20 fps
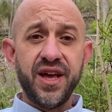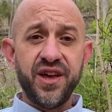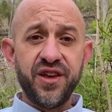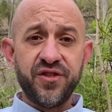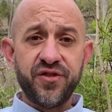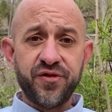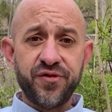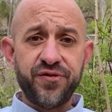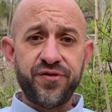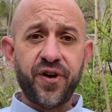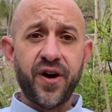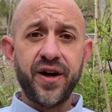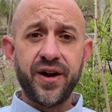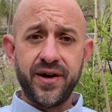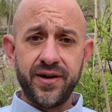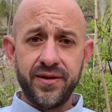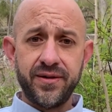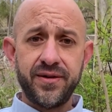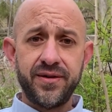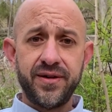is
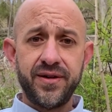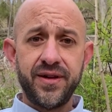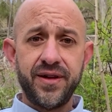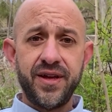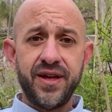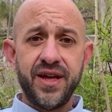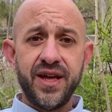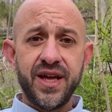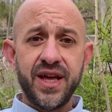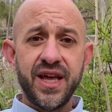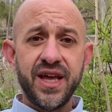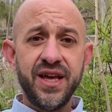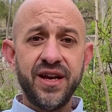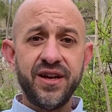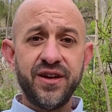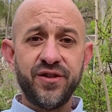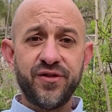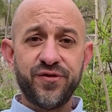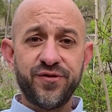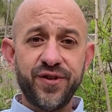fun.
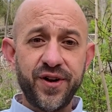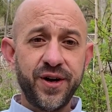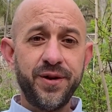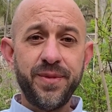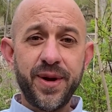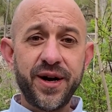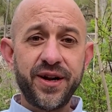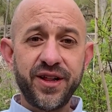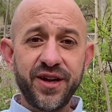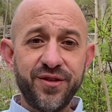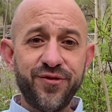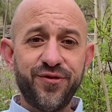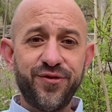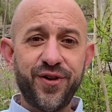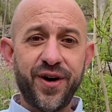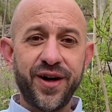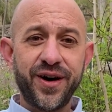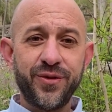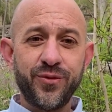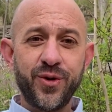It is fundamentally
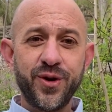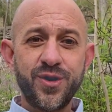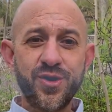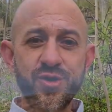fun.